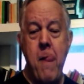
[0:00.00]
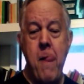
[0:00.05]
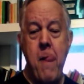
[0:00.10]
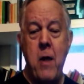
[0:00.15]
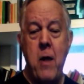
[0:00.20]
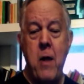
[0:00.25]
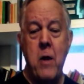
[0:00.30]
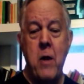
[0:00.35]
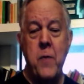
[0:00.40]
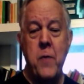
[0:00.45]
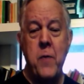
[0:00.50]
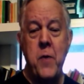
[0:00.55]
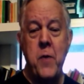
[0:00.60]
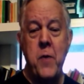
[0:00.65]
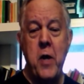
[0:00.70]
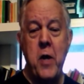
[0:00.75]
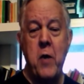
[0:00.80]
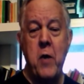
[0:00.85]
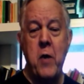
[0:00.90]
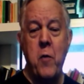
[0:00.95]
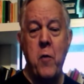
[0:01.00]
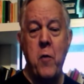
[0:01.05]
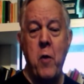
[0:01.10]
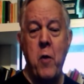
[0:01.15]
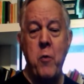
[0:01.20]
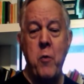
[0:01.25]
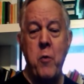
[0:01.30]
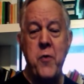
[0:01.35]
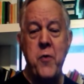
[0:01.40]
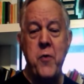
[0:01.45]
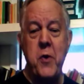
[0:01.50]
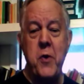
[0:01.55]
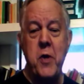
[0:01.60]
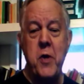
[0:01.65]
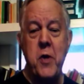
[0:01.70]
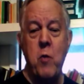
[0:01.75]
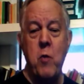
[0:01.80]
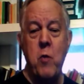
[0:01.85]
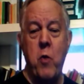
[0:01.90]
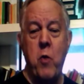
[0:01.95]
like the Neanderthal, which they
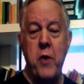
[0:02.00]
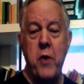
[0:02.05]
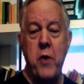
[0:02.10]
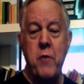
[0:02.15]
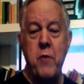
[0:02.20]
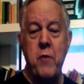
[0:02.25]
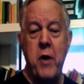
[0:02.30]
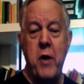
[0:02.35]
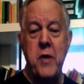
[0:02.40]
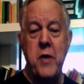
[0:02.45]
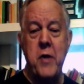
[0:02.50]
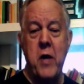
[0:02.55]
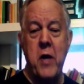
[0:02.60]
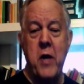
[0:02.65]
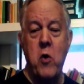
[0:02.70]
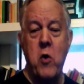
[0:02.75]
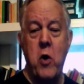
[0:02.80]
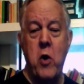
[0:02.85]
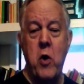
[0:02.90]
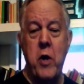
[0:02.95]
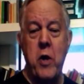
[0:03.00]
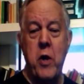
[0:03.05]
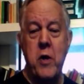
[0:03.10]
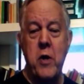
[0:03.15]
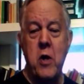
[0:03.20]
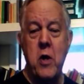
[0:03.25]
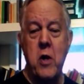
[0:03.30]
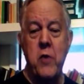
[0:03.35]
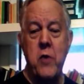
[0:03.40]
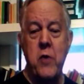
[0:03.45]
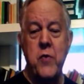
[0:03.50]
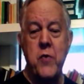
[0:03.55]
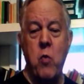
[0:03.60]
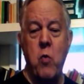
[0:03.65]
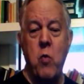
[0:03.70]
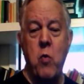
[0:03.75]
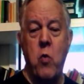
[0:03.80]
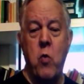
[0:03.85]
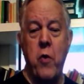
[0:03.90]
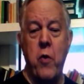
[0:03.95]
didn't want to try to take on at close
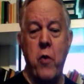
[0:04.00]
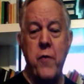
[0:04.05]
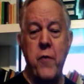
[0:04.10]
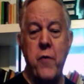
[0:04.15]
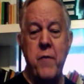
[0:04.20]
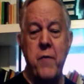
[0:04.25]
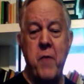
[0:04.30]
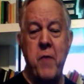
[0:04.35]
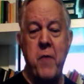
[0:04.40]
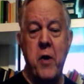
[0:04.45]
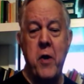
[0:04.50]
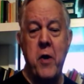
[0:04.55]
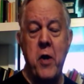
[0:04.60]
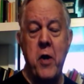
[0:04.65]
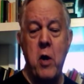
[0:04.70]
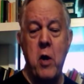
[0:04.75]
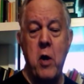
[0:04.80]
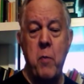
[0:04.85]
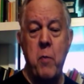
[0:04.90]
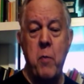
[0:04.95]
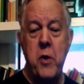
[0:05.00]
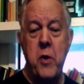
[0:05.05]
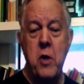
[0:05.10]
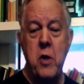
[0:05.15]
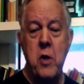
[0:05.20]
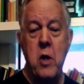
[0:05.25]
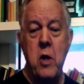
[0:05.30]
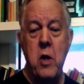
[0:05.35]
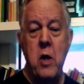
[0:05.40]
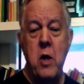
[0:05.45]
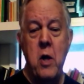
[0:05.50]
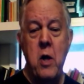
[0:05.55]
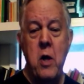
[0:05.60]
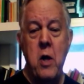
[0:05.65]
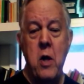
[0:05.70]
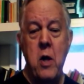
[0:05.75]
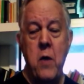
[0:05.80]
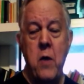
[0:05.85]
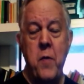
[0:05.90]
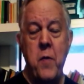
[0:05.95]
quarters if they could help it.
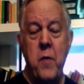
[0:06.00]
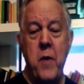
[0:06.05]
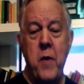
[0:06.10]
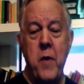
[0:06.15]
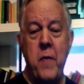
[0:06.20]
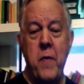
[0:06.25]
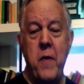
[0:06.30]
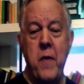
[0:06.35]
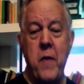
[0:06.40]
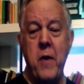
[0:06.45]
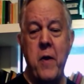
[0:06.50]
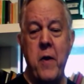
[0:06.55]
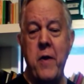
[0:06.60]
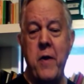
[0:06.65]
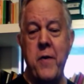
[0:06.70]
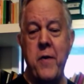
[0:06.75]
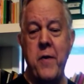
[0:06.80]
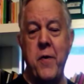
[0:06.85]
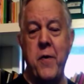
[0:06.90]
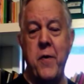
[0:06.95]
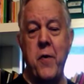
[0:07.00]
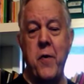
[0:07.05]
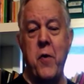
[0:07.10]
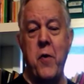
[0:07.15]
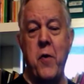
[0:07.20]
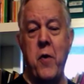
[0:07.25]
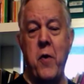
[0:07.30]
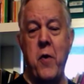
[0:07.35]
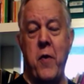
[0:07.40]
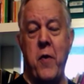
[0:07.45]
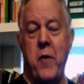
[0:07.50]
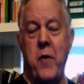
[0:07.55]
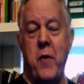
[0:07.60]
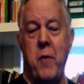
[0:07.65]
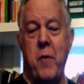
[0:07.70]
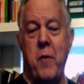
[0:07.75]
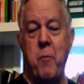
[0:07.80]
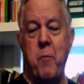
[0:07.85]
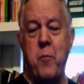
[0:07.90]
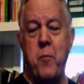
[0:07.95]
Then, they
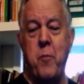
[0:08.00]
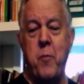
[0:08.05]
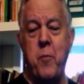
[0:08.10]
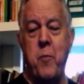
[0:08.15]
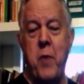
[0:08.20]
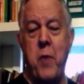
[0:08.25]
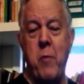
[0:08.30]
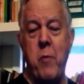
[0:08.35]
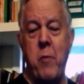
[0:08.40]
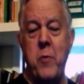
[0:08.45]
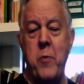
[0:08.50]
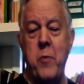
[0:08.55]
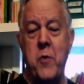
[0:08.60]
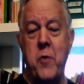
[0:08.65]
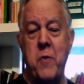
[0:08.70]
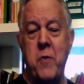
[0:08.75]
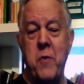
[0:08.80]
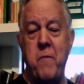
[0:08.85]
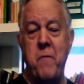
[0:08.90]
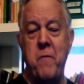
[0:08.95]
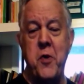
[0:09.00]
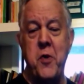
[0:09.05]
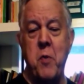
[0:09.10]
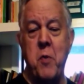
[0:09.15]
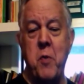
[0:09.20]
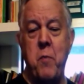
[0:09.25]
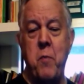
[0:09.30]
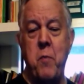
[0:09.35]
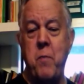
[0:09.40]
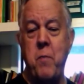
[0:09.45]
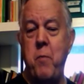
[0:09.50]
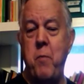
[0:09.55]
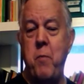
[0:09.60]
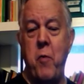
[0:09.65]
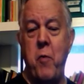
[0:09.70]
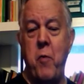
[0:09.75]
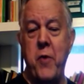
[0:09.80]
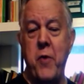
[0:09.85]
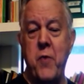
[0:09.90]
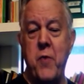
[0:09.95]
probably took the fishing
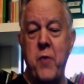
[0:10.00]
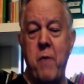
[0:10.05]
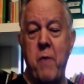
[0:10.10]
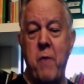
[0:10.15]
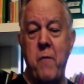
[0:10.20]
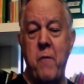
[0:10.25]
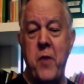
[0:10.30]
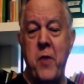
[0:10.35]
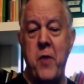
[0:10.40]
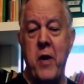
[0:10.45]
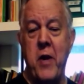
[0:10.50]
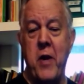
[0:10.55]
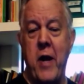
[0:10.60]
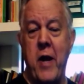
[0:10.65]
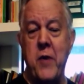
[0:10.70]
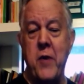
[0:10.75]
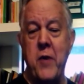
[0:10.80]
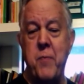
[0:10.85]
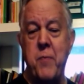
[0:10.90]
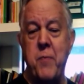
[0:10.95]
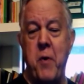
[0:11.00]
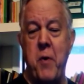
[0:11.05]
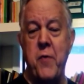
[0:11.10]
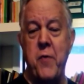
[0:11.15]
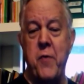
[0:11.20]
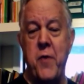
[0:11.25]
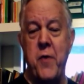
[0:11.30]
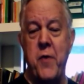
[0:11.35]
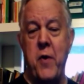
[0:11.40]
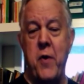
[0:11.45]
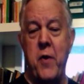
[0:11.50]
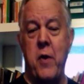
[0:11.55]
points off of the atlatl spears and